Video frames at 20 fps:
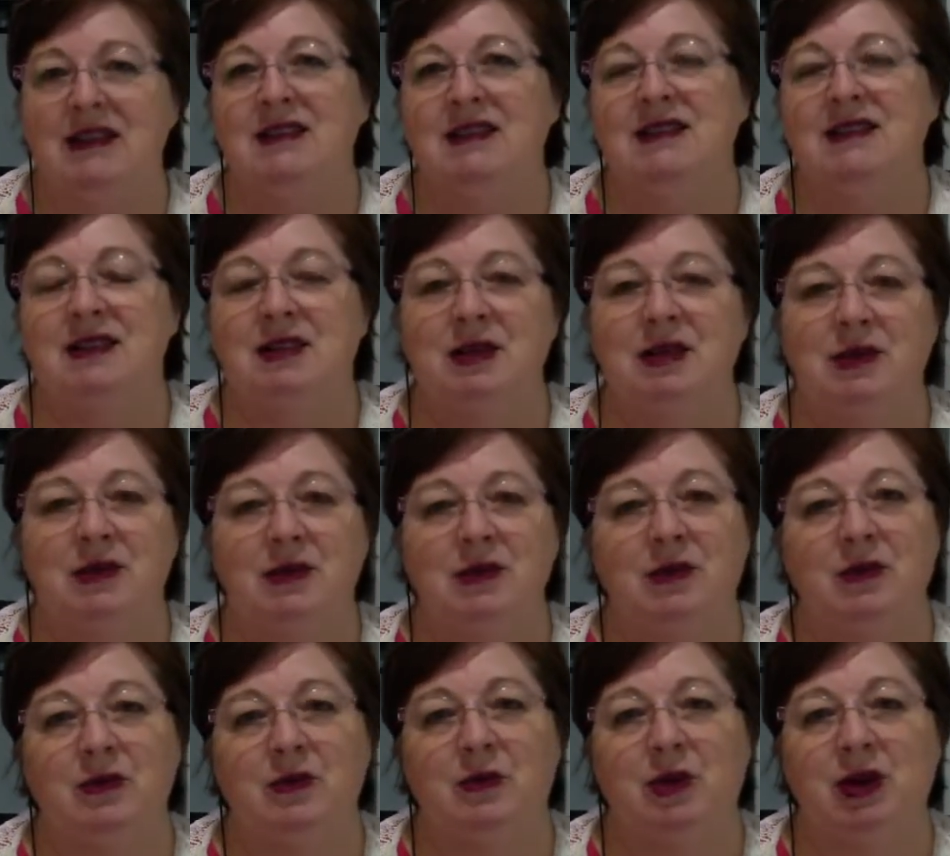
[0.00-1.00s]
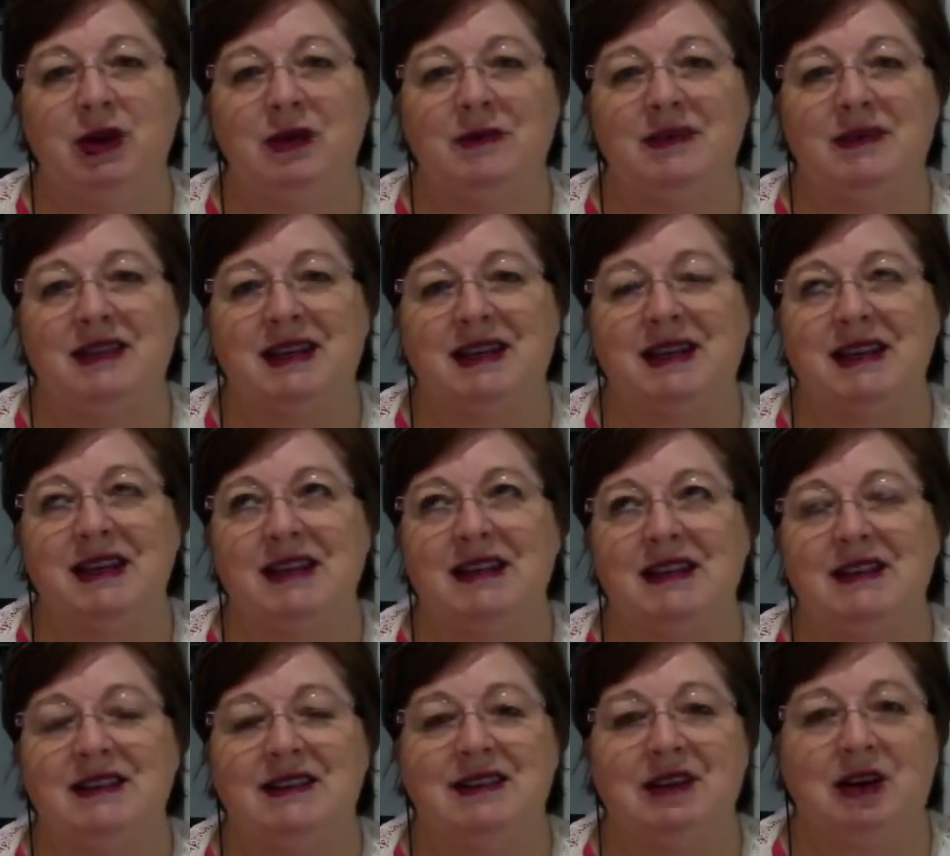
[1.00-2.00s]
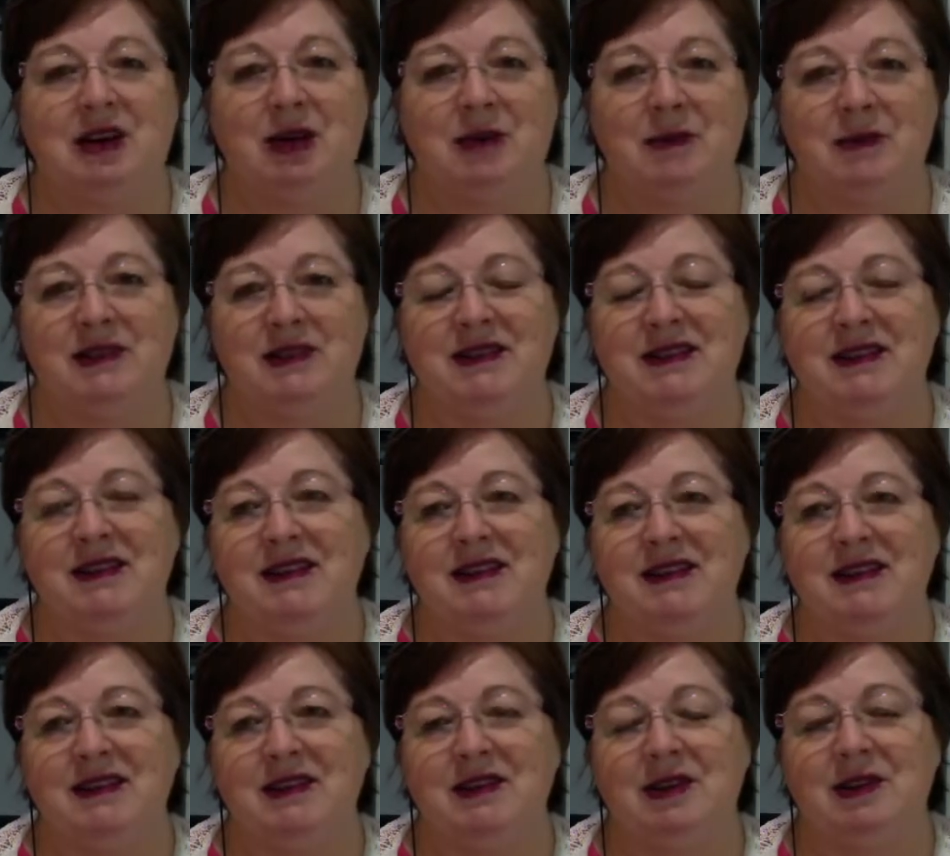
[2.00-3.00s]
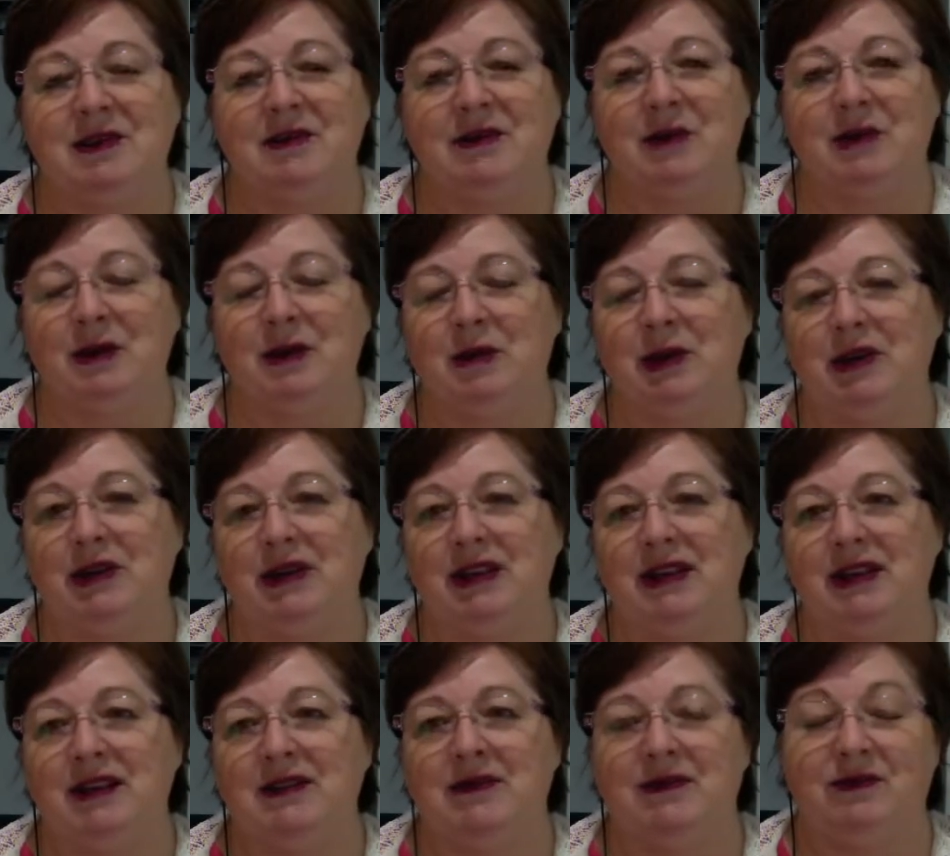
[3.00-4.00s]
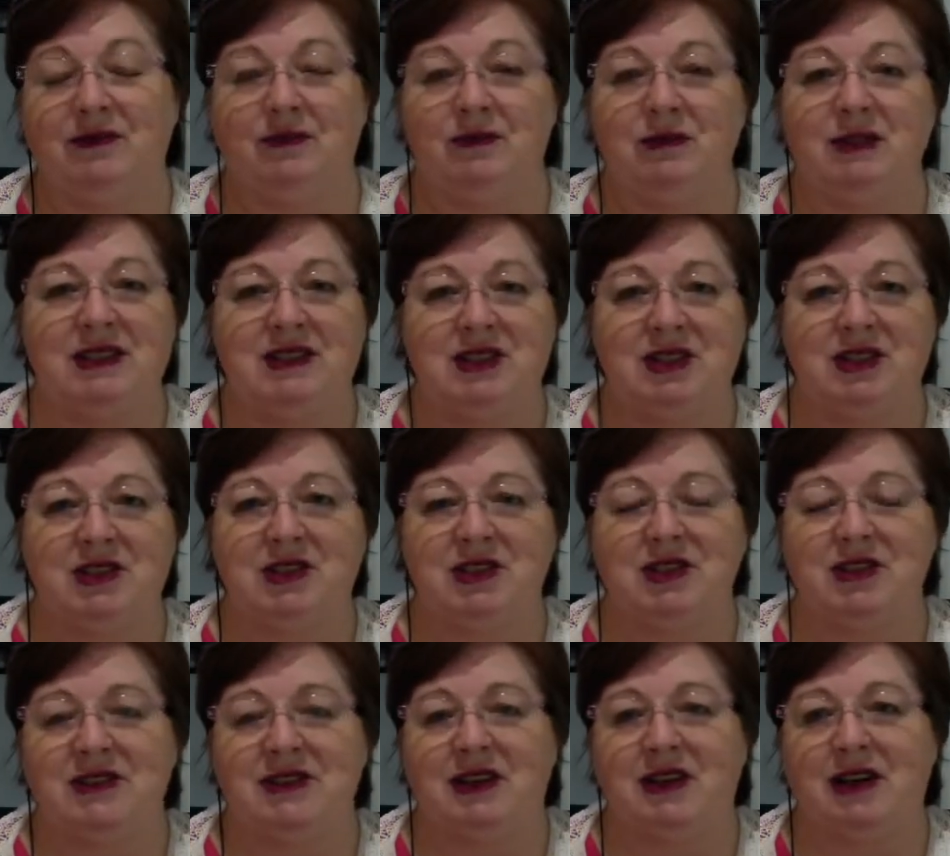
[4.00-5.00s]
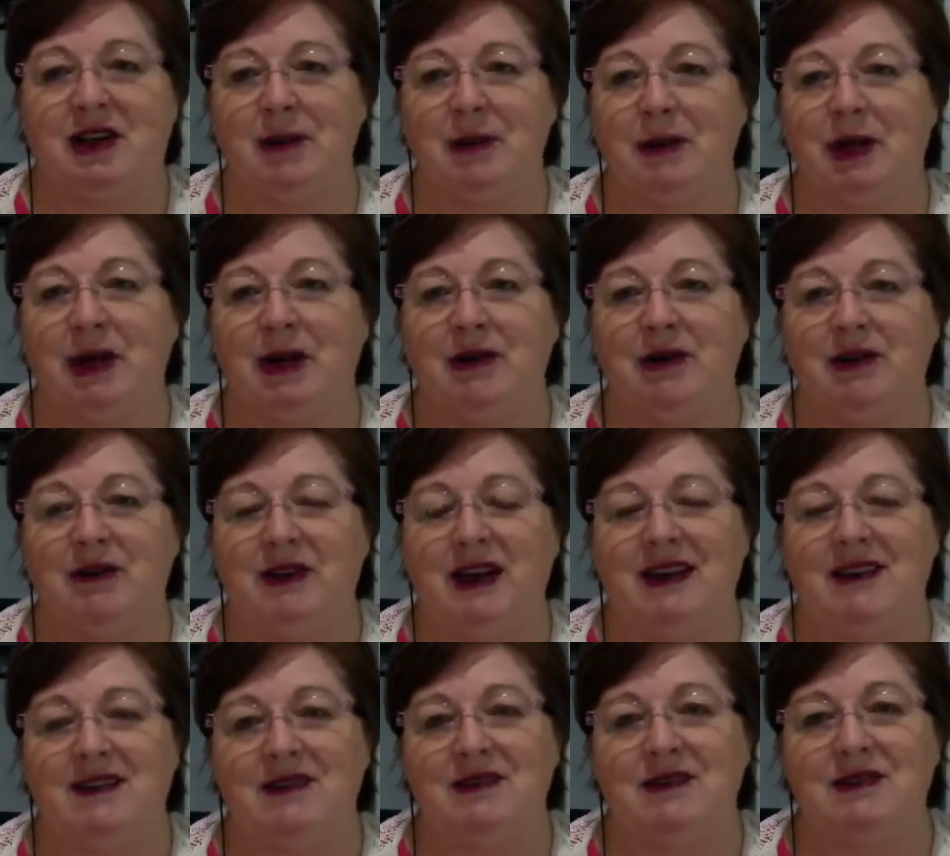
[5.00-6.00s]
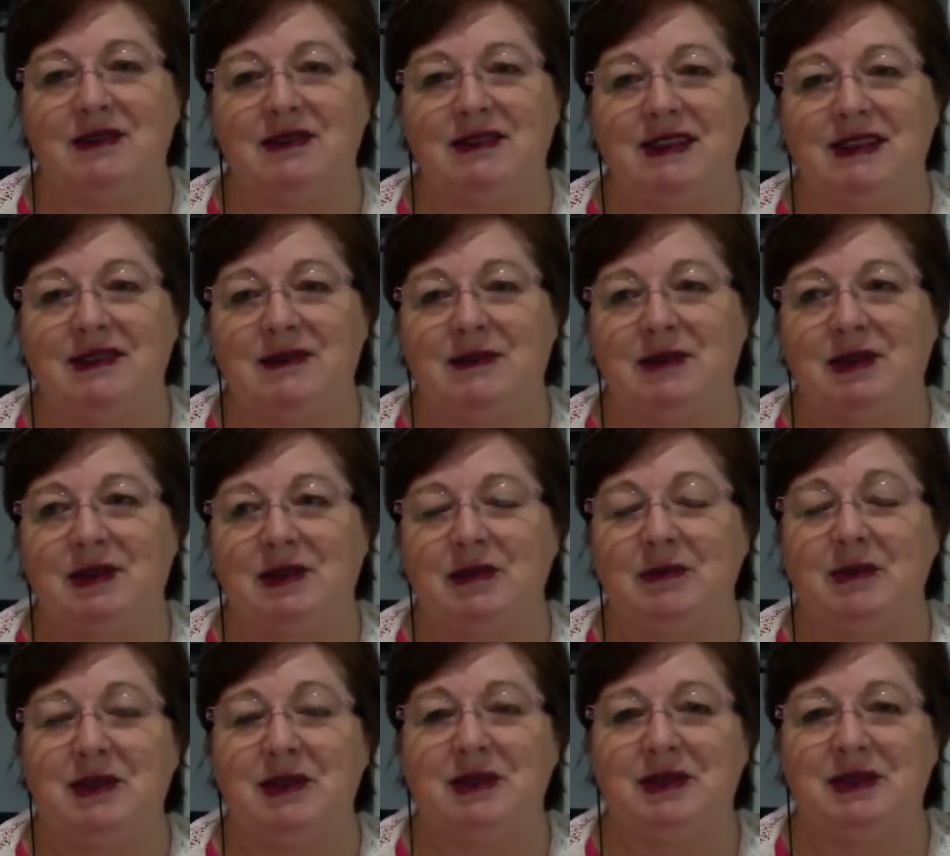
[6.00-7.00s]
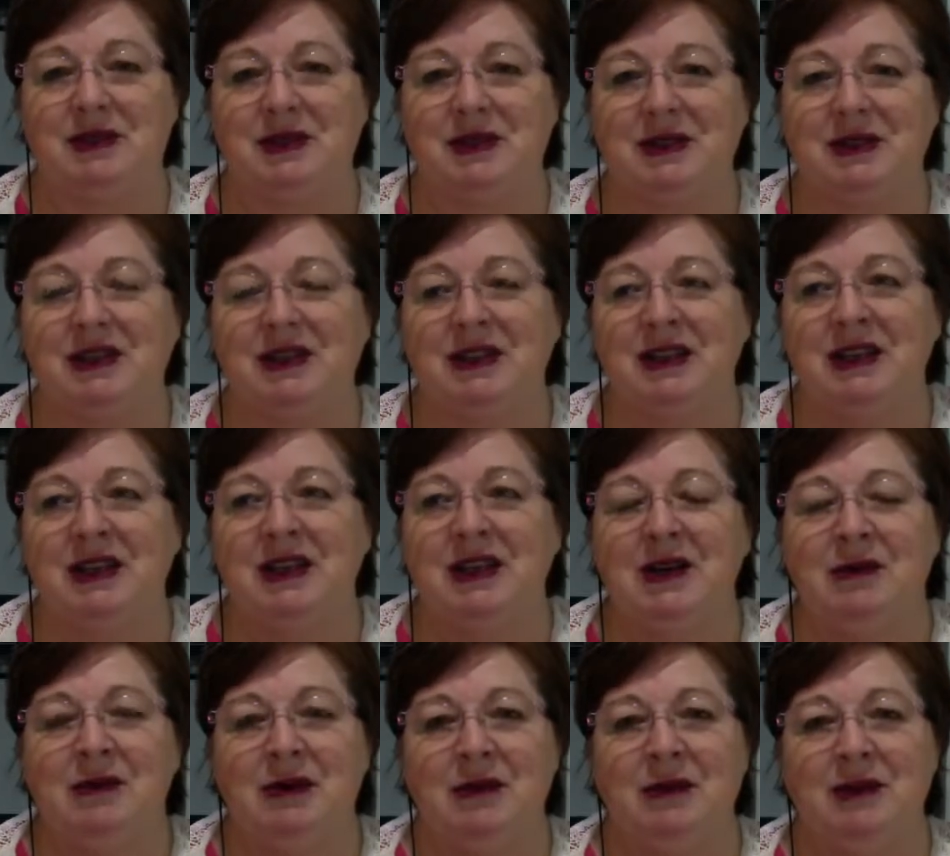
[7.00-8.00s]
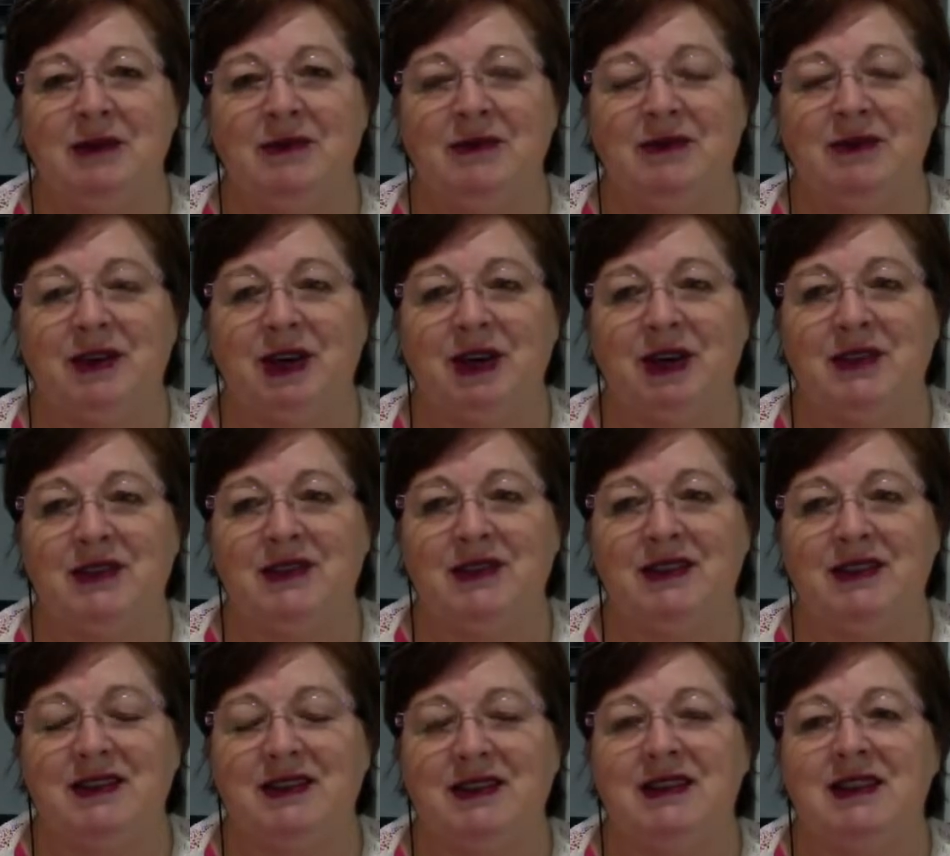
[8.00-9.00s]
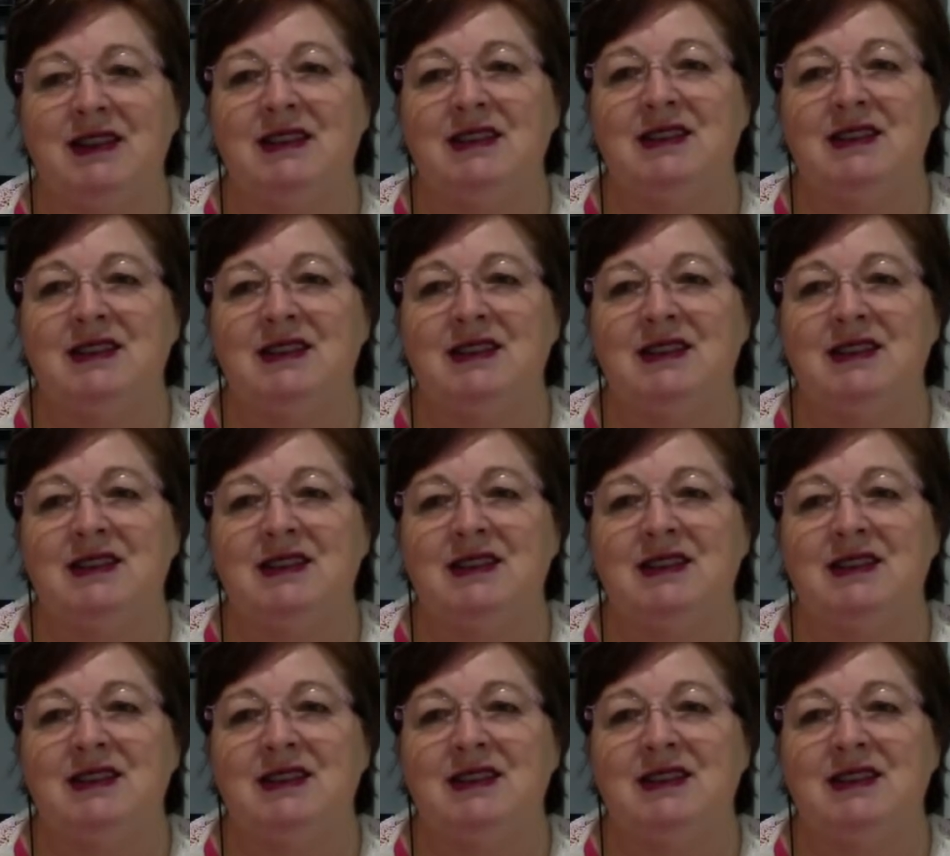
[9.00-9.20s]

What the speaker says: So what I'm saying is the opposite of when we're in, let's just use hypoarousal because that's what I'm used to, when we're frozen.